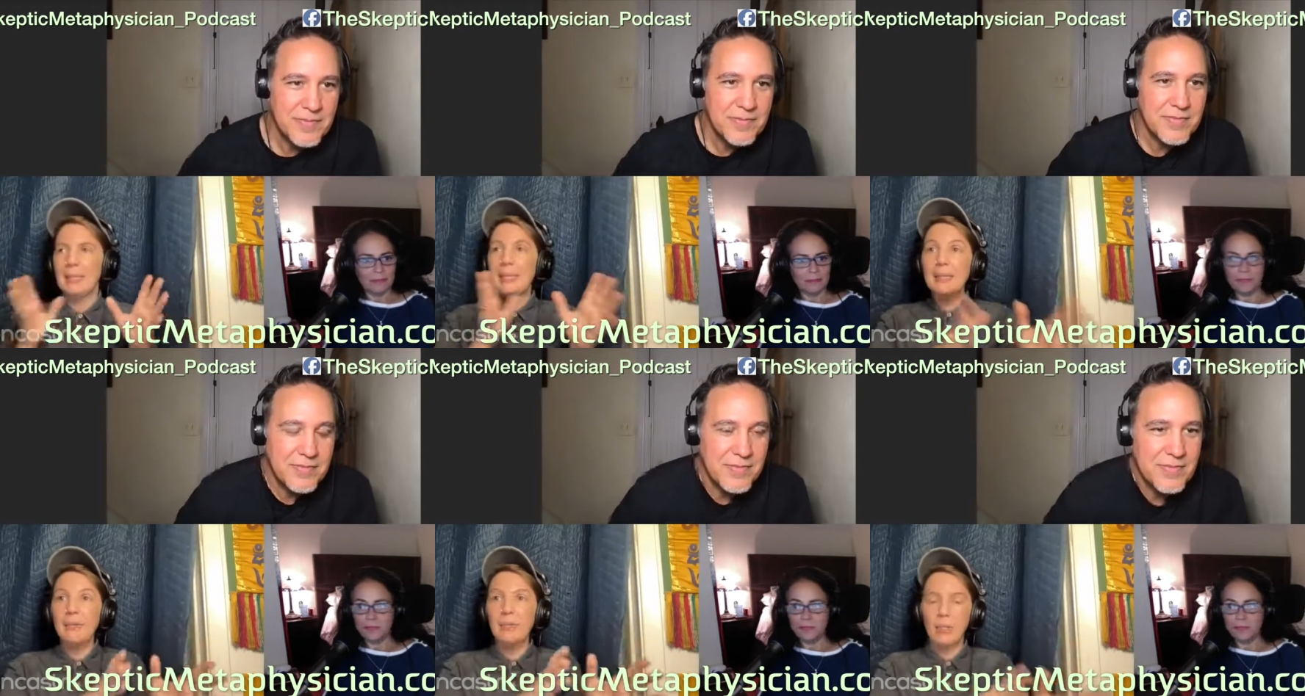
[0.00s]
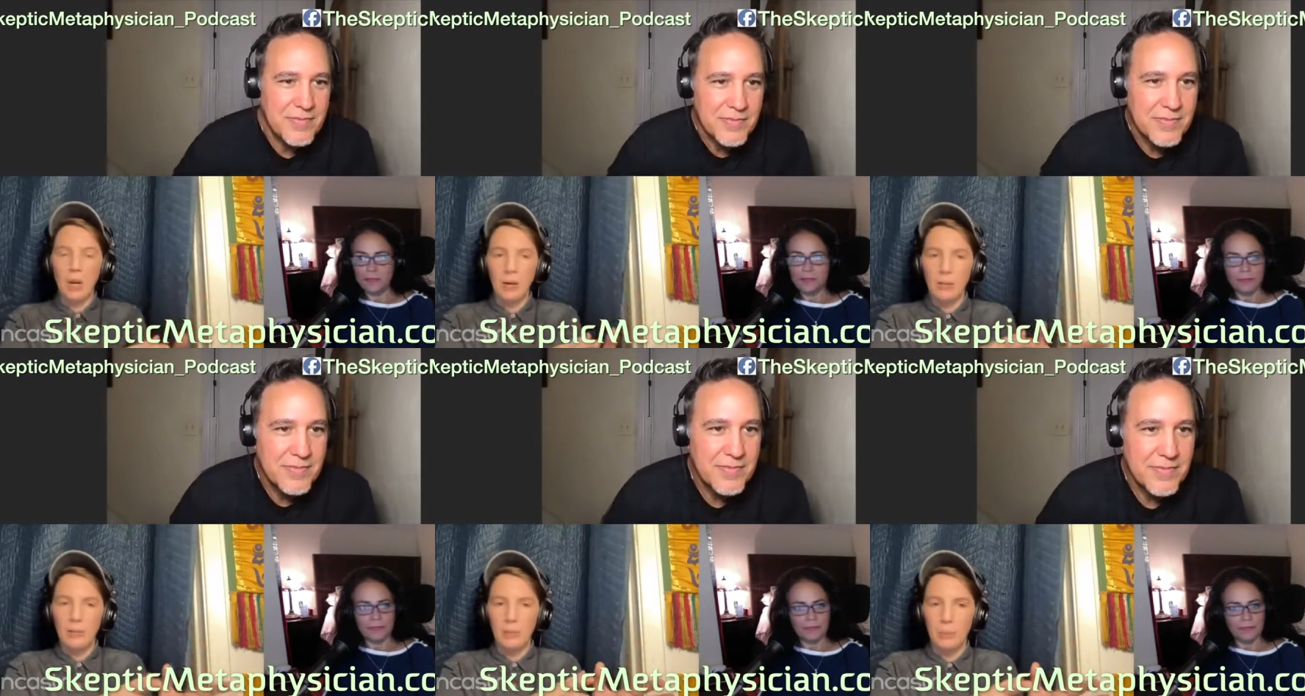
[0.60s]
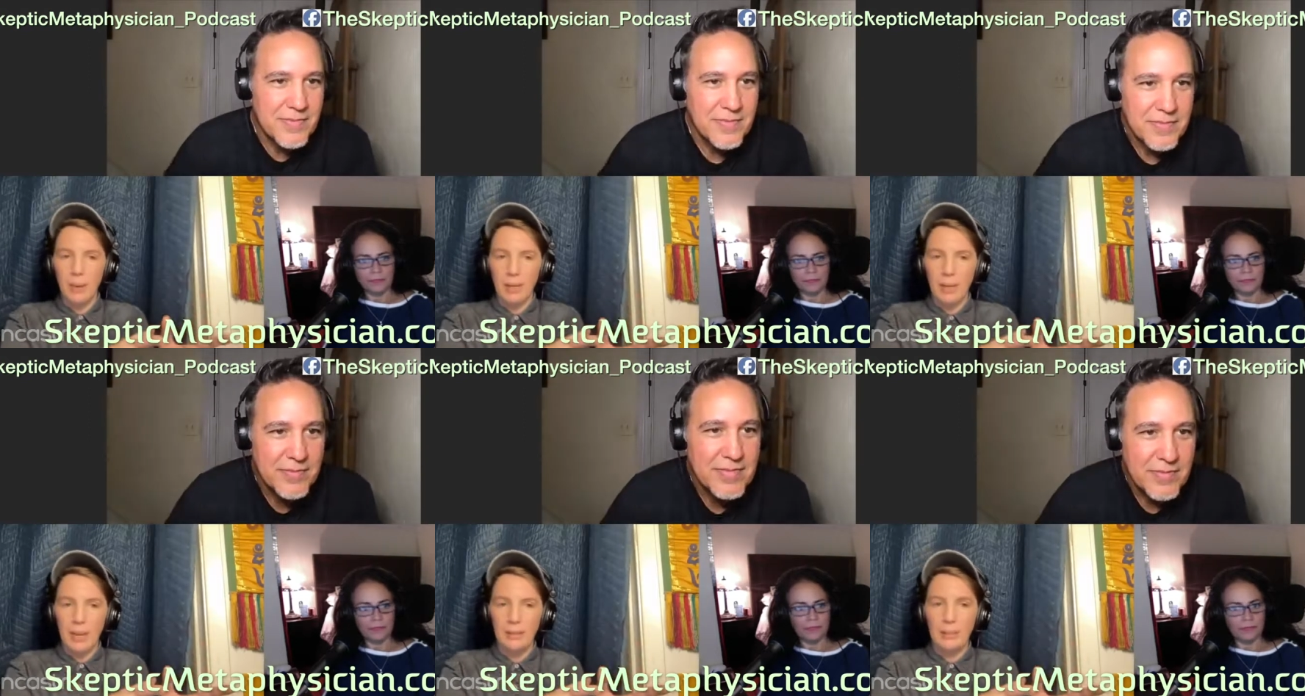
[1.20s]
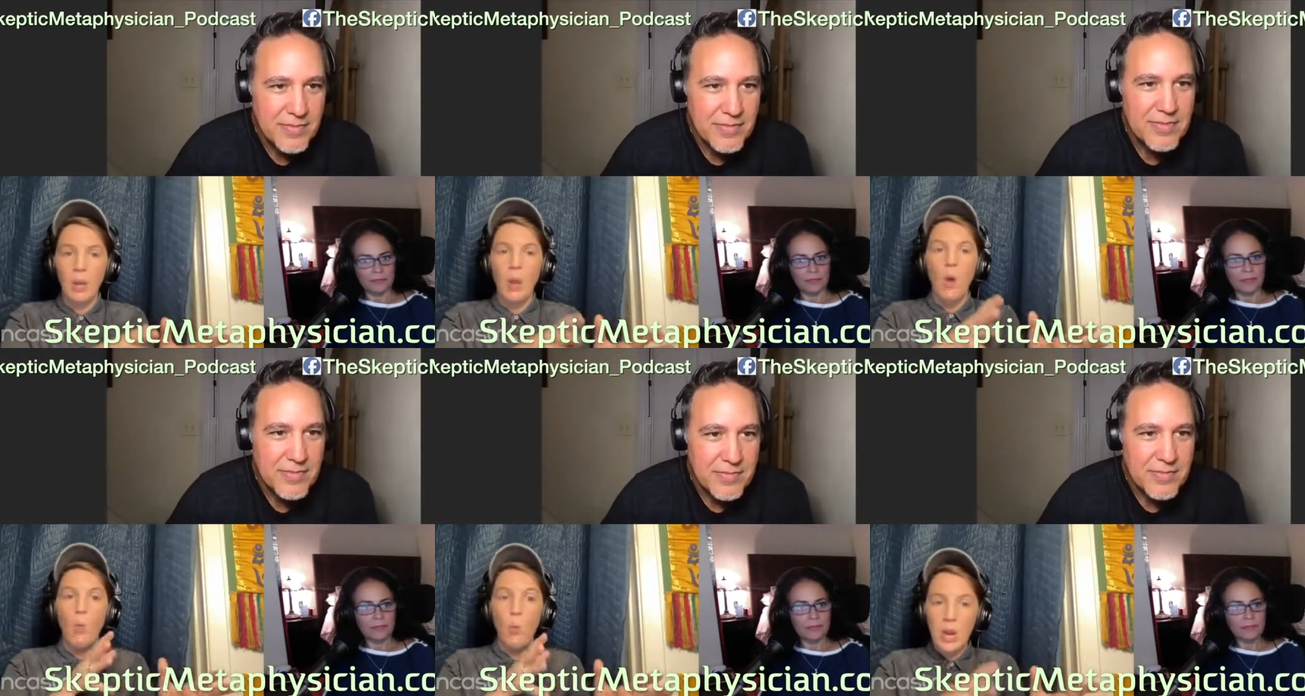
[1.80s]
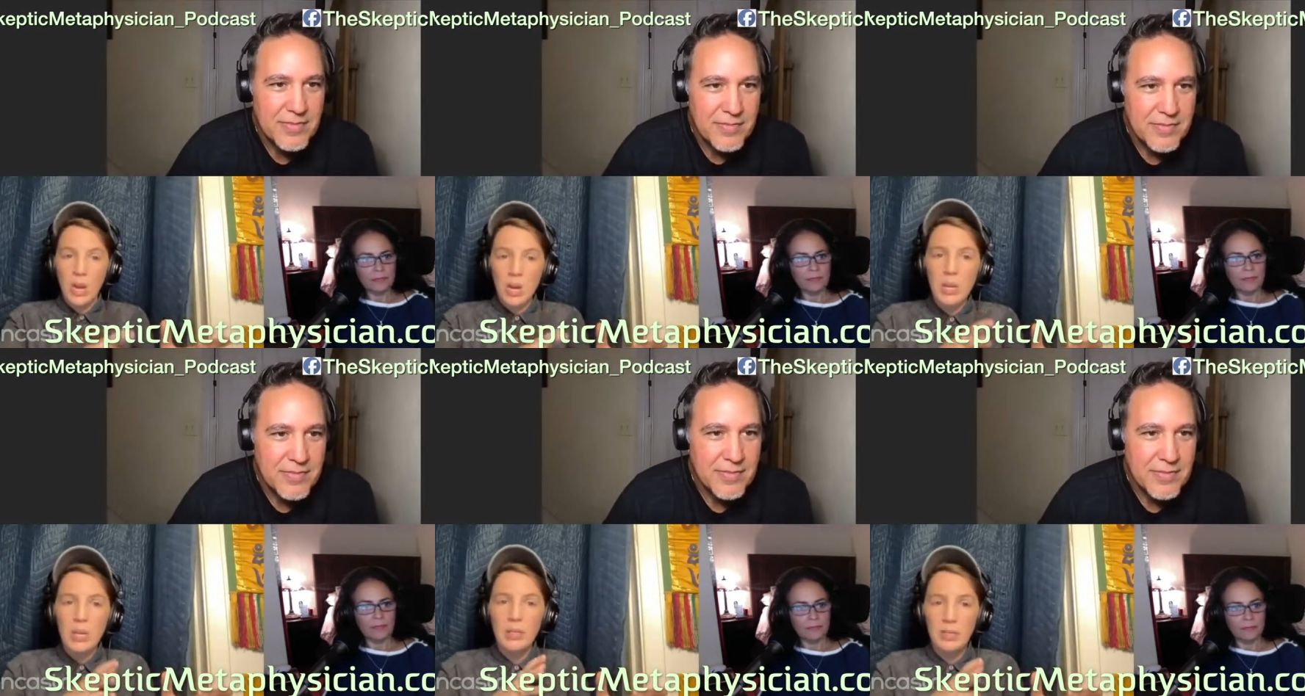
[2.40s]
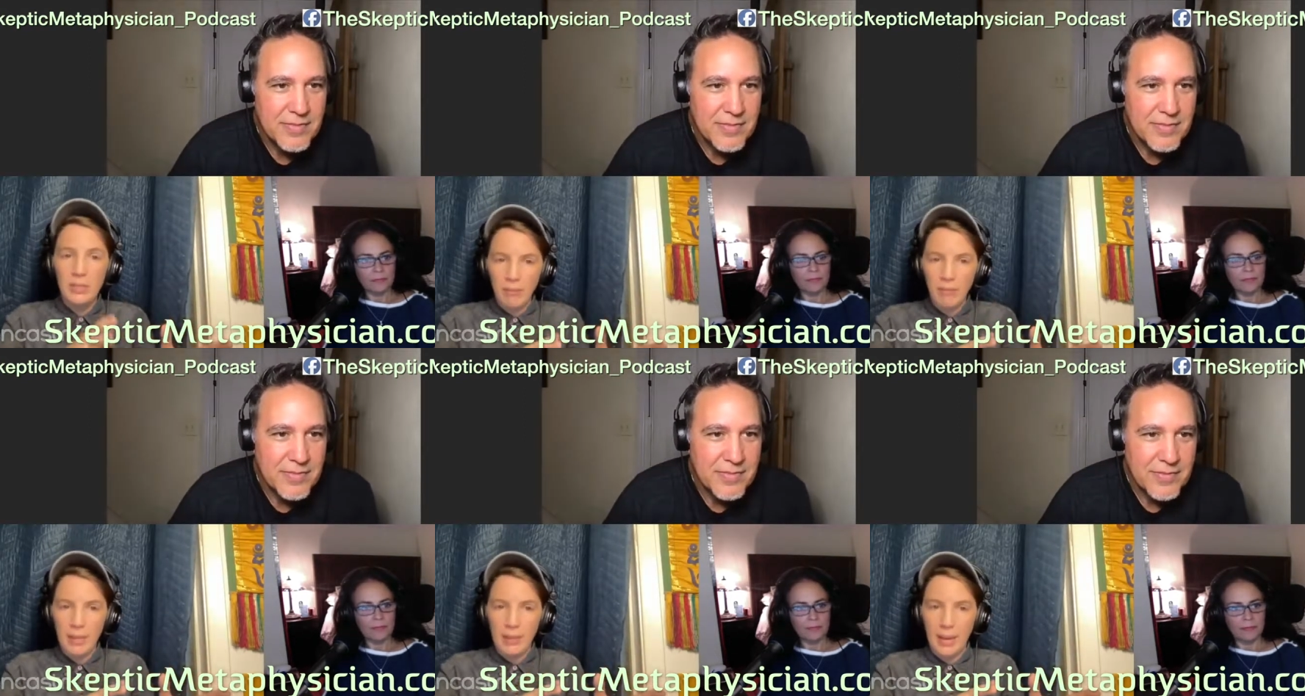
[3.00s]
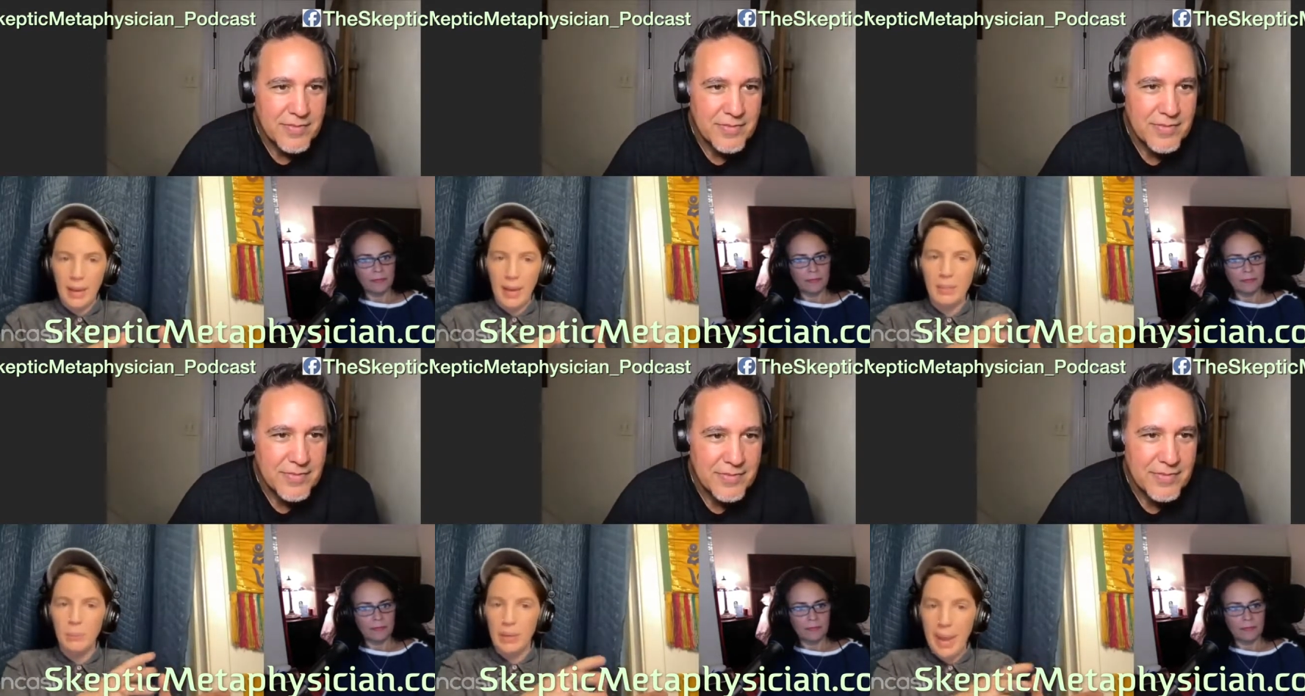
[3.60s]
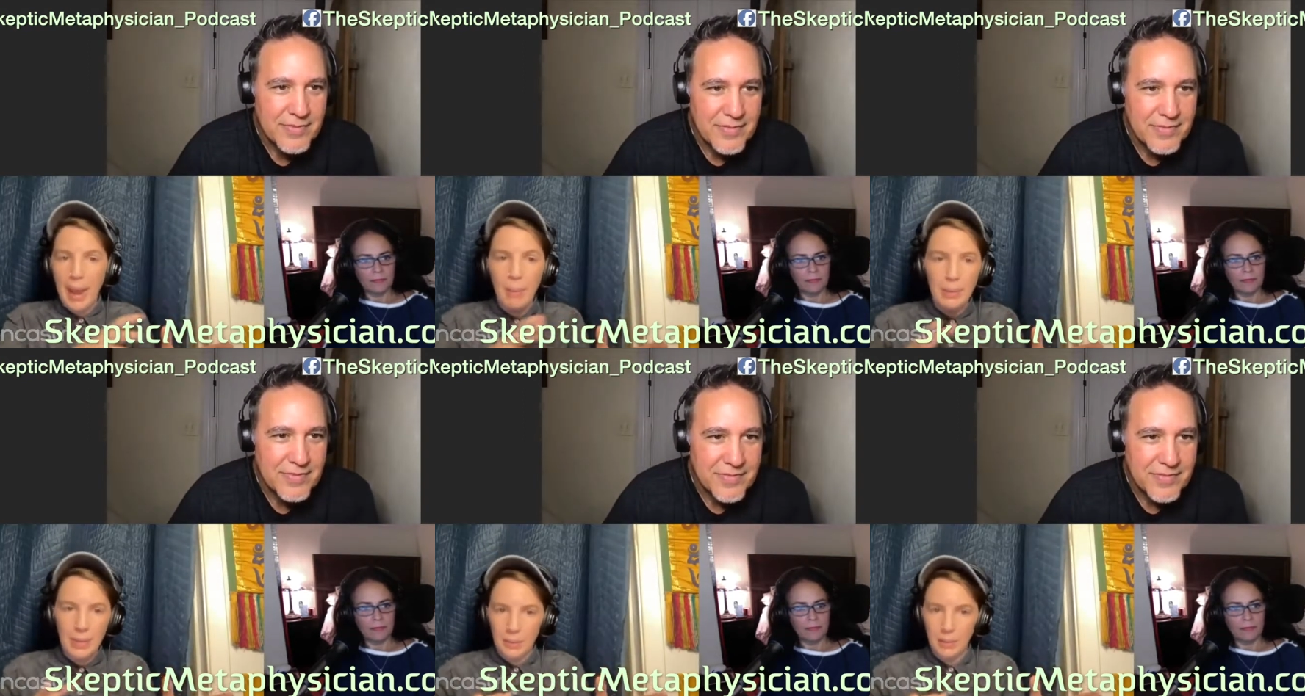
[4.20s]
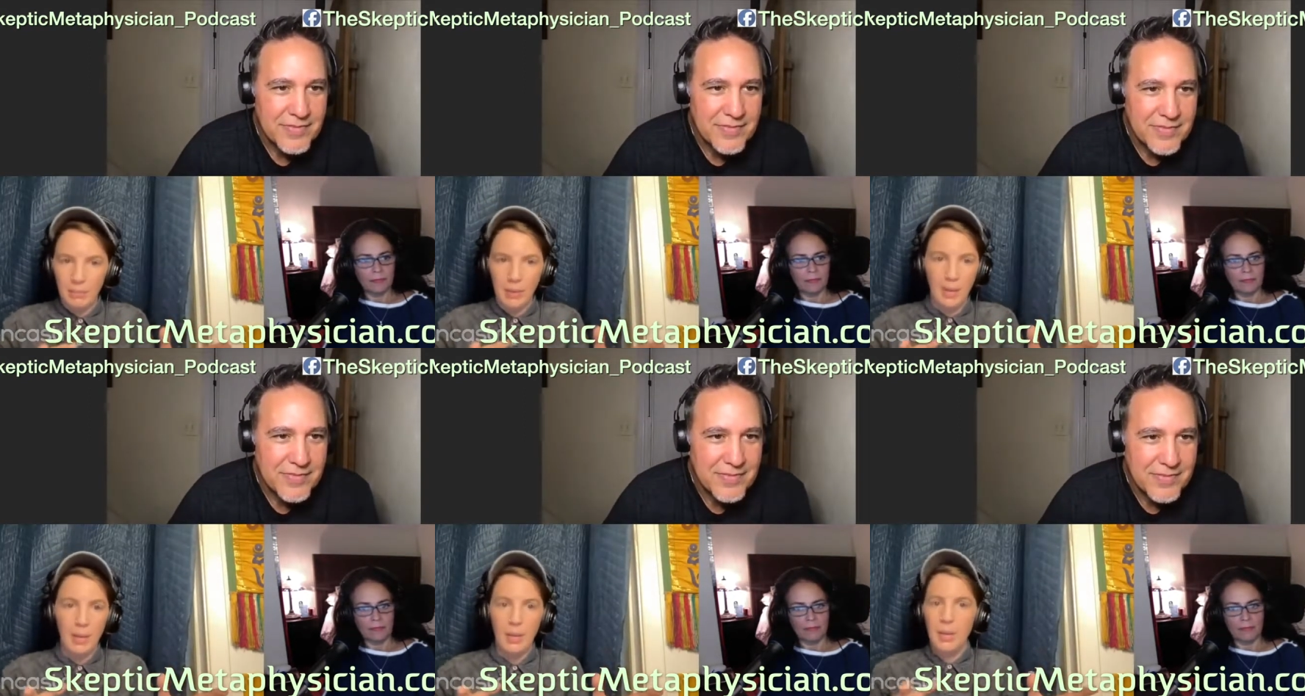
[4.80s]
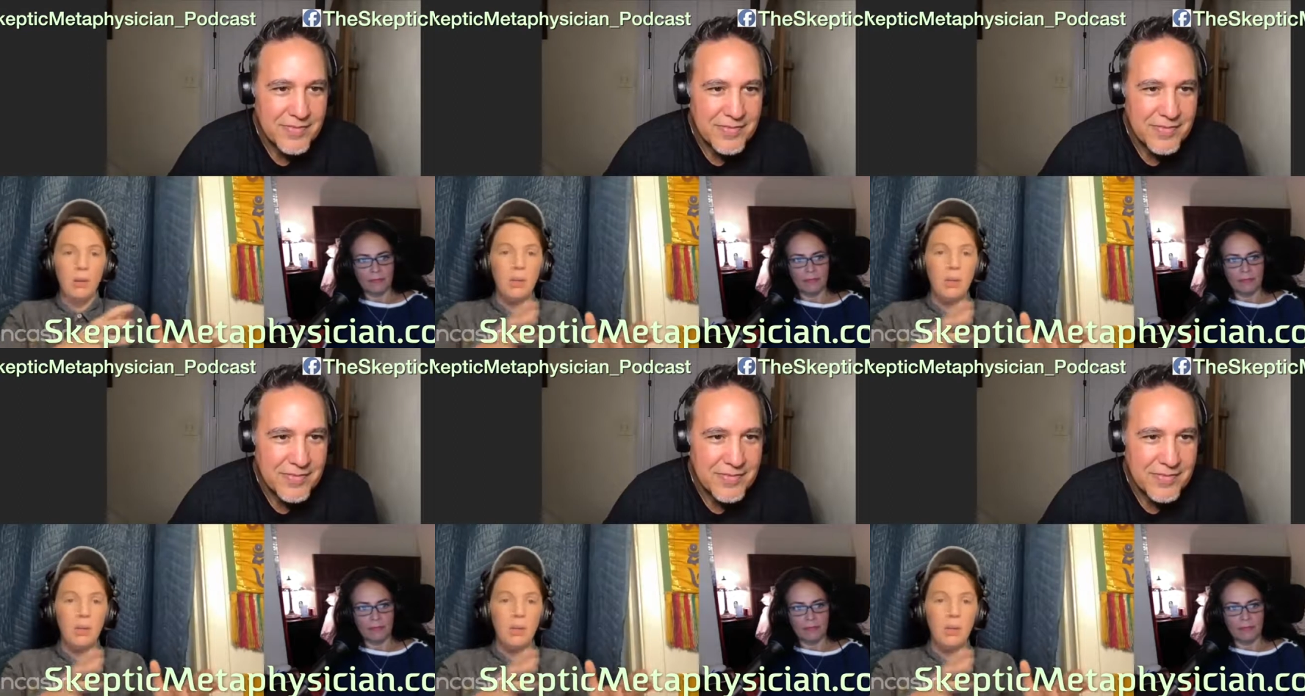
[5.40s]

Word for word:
Speaker 1: Since I've started this podcast, weird stuff like that has been happening to me